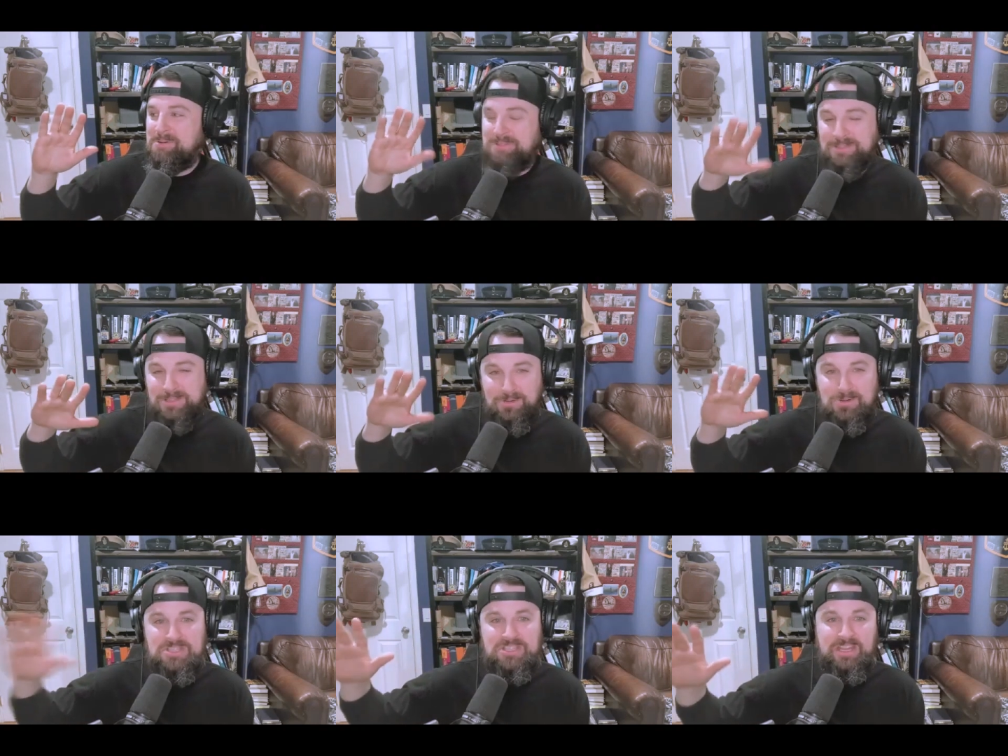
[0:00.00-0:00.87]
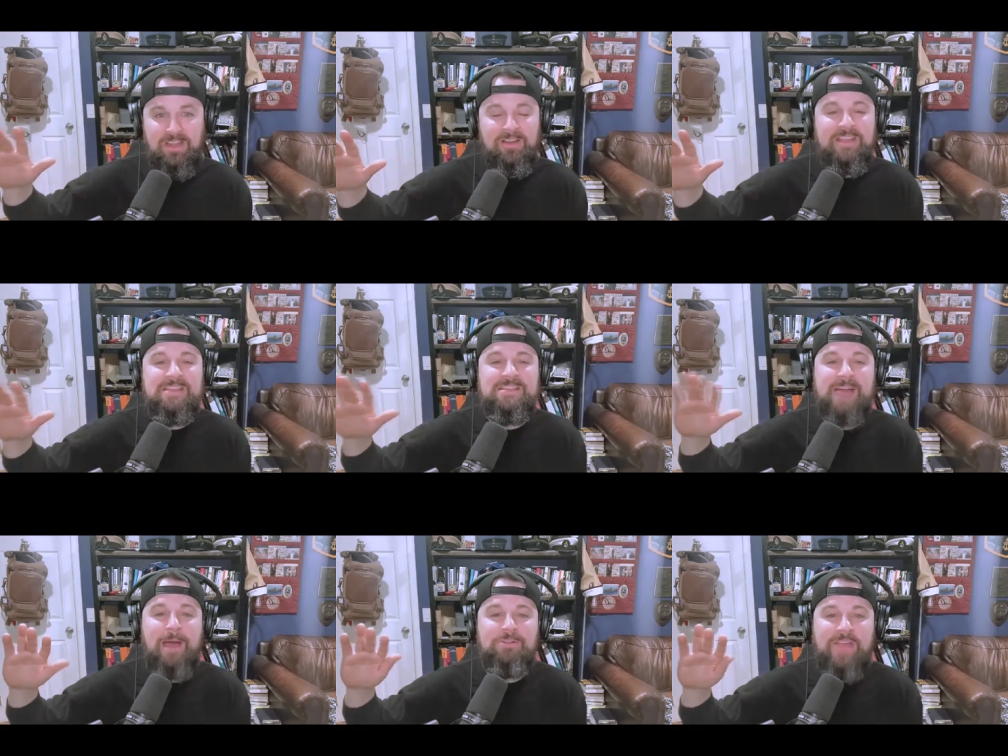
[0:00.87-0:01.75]
loose security is
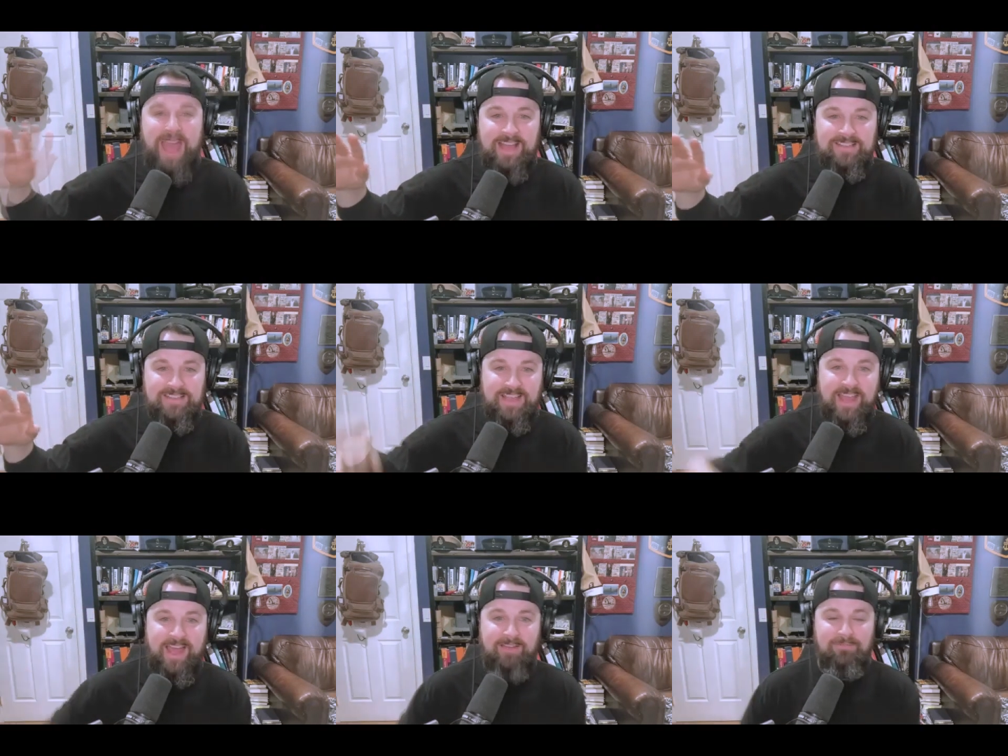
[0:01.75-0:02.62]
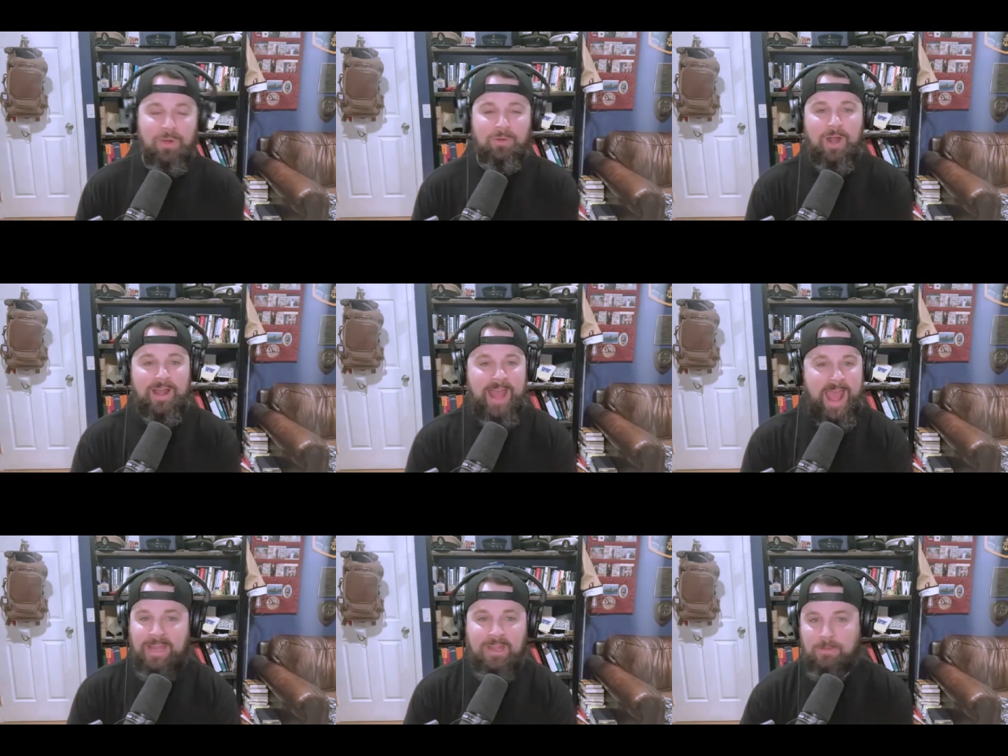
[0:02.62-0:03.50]
and how much access I have when we're on
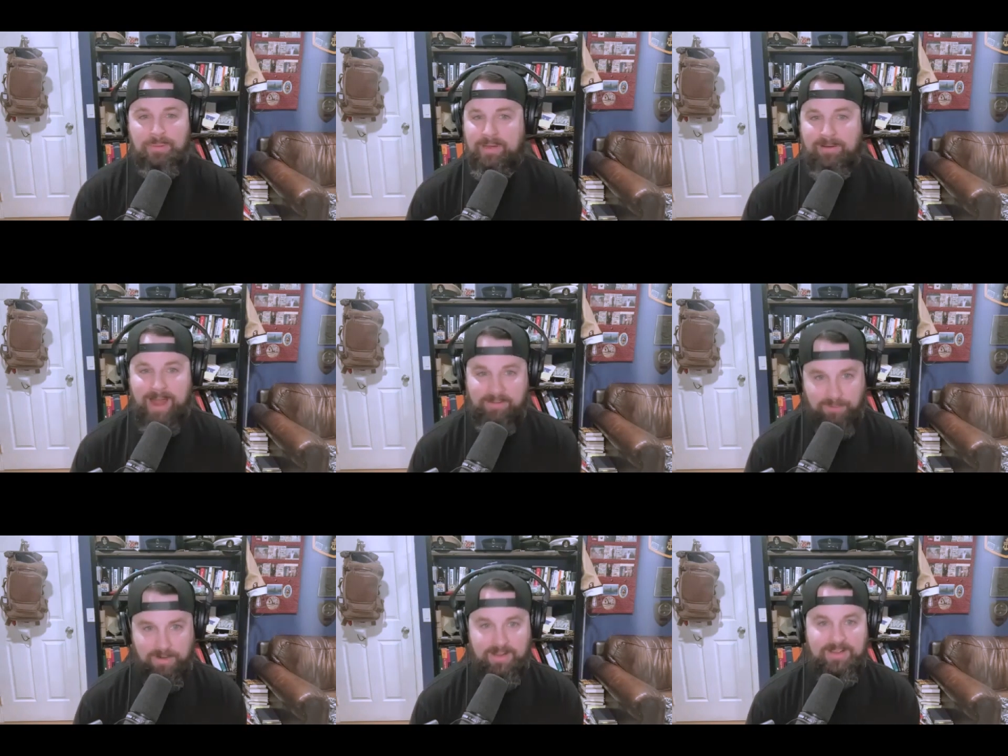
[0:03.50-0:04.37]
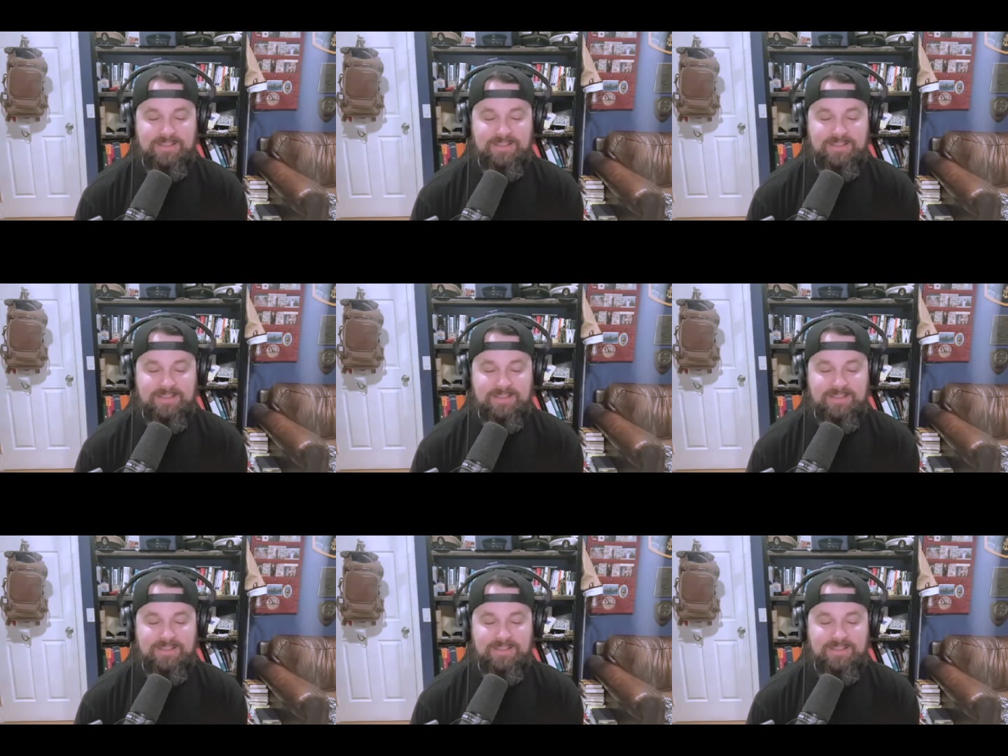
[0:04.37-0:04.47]
any other pier ever.